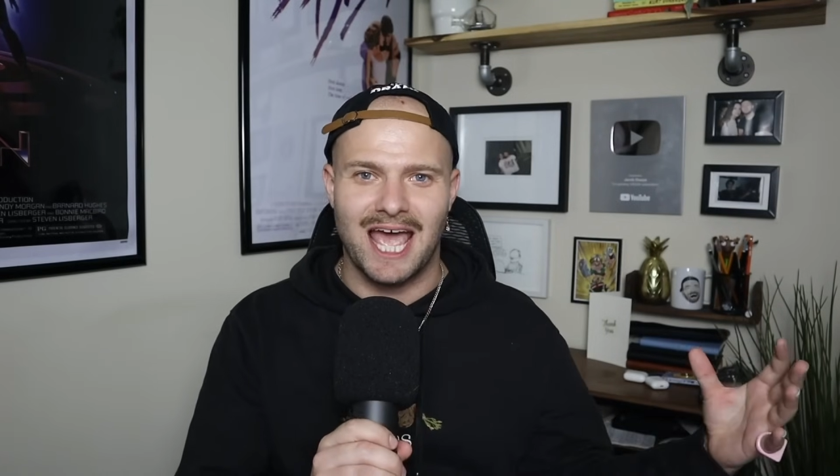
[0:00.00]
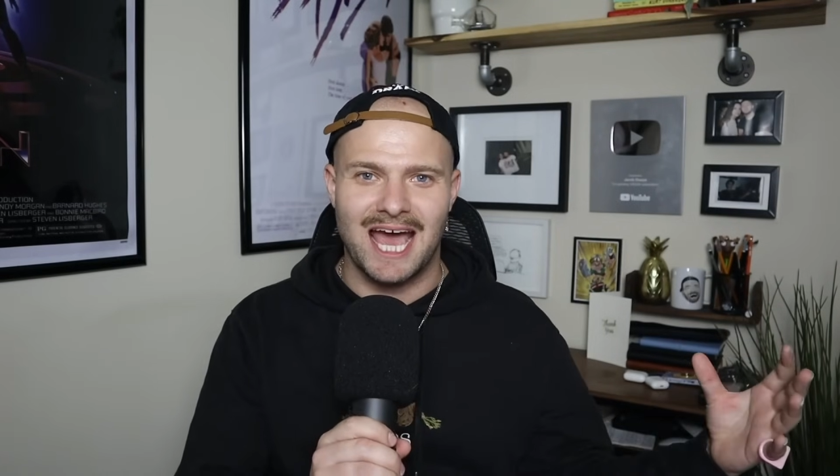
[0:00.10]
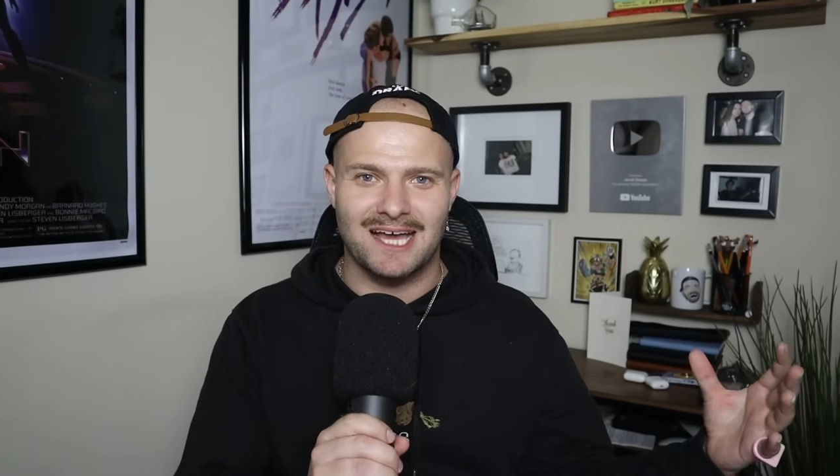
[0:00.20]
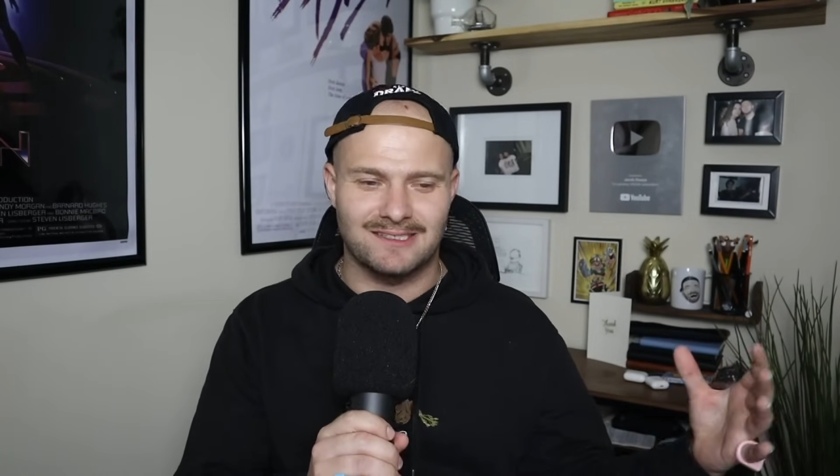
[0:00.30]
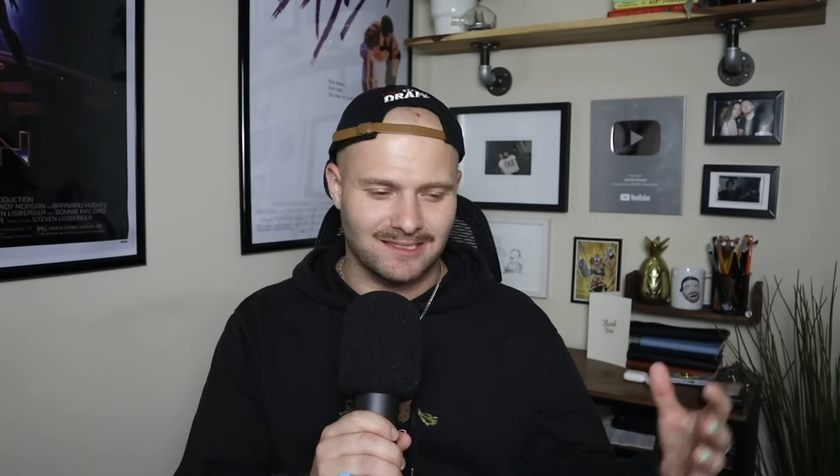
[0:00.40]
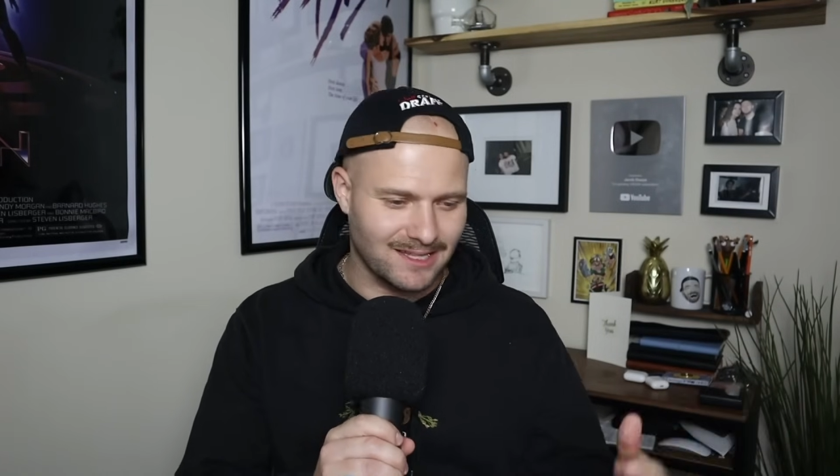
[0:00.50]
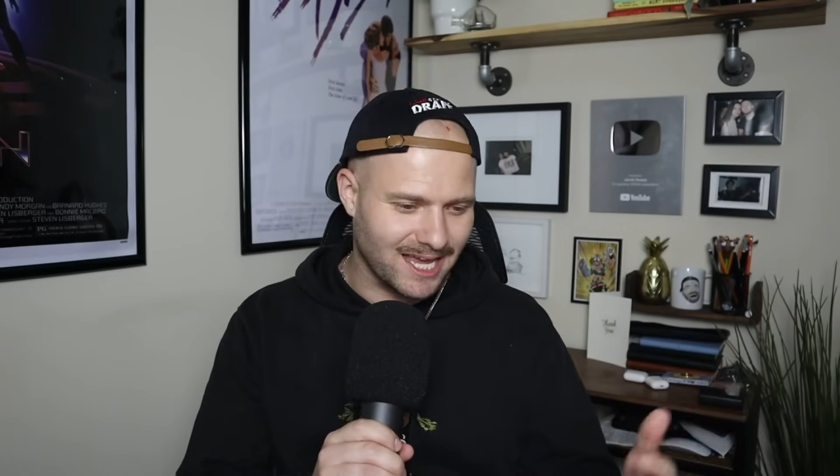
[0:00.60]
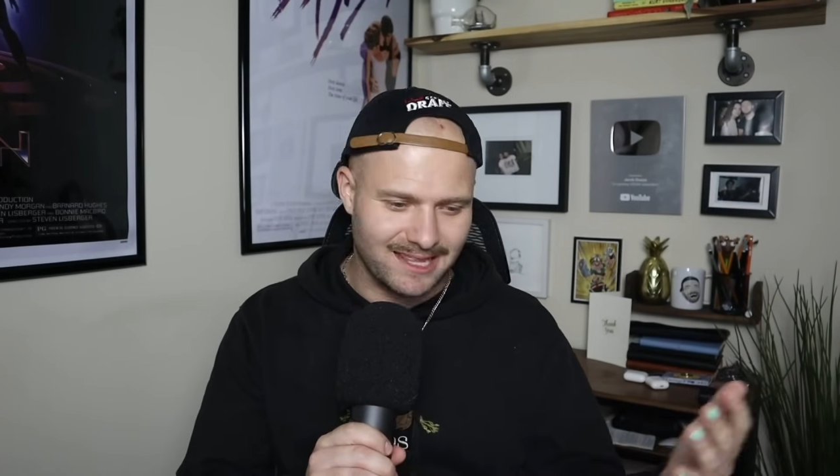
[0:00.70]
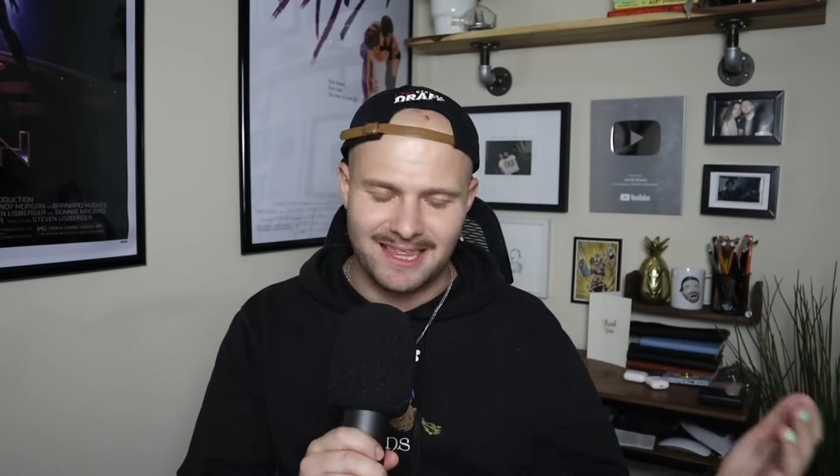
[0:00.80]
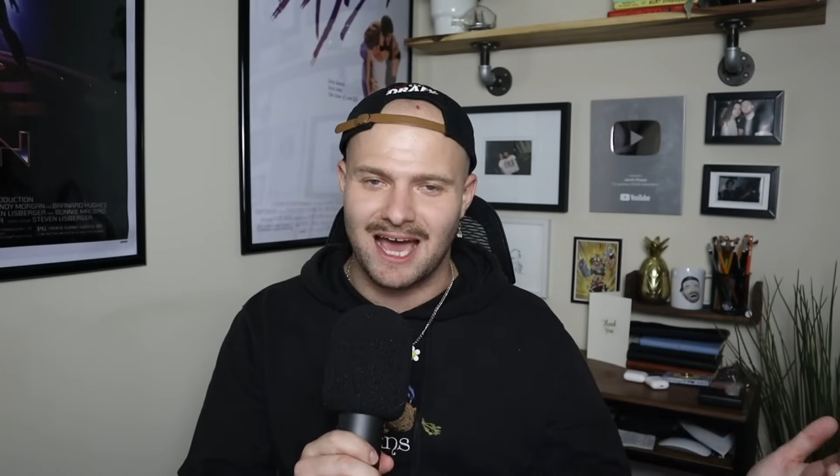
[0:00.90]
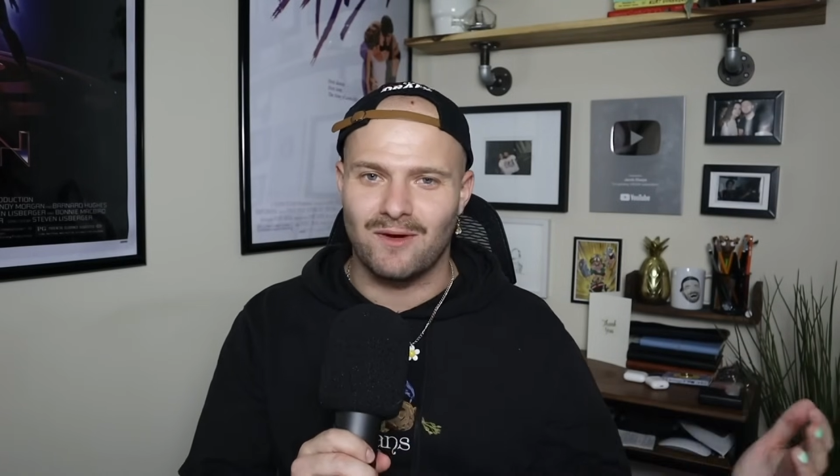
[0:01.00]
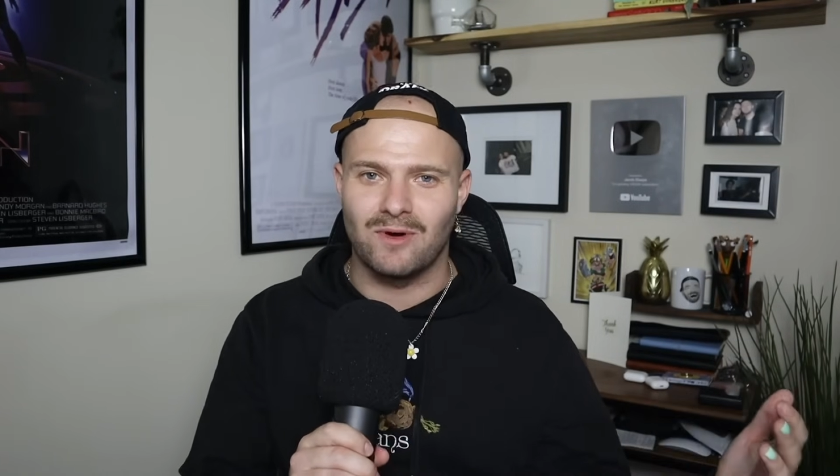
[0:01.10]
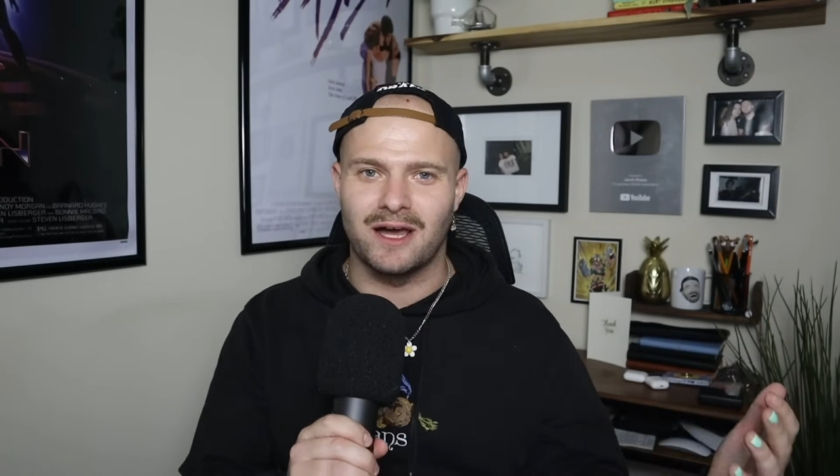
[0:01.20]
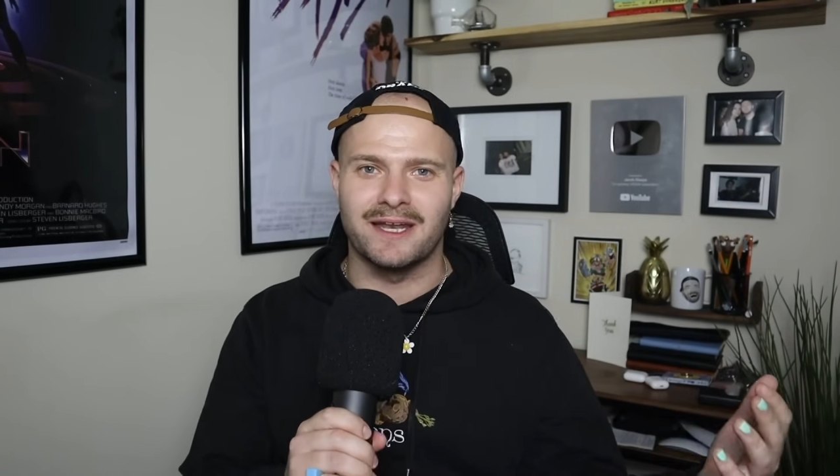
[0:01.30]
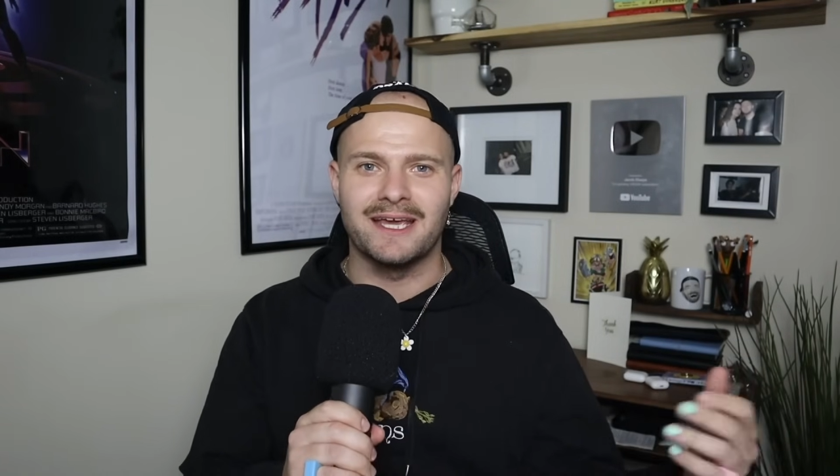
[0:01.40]
ads like that
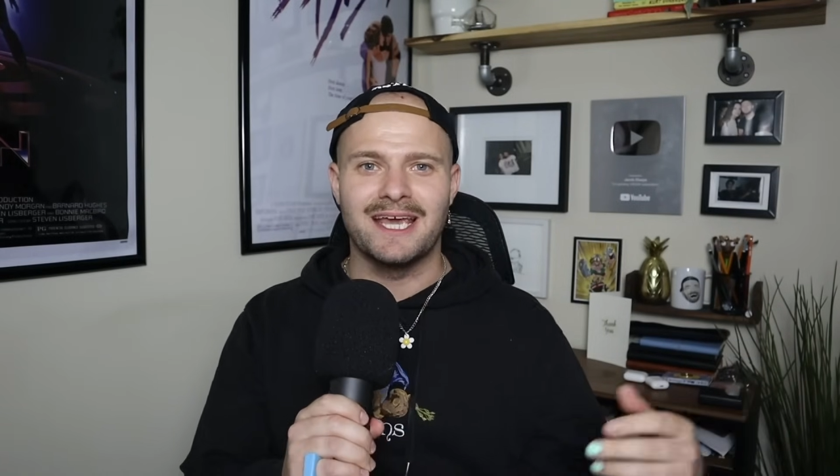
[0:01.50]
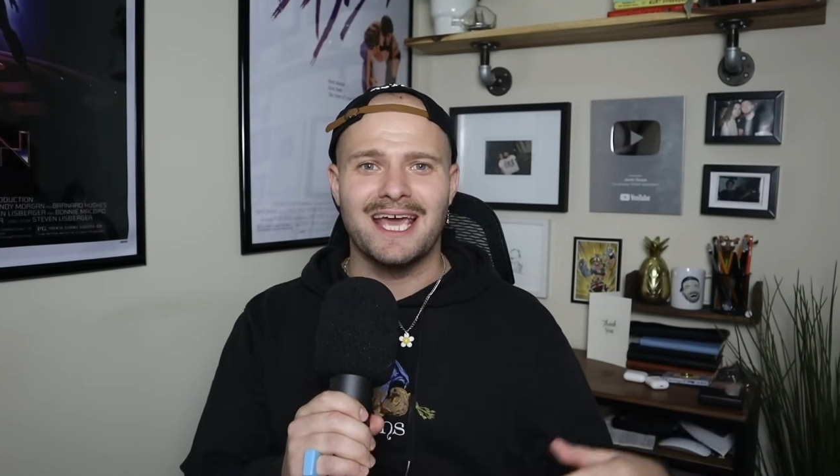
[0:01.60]
one.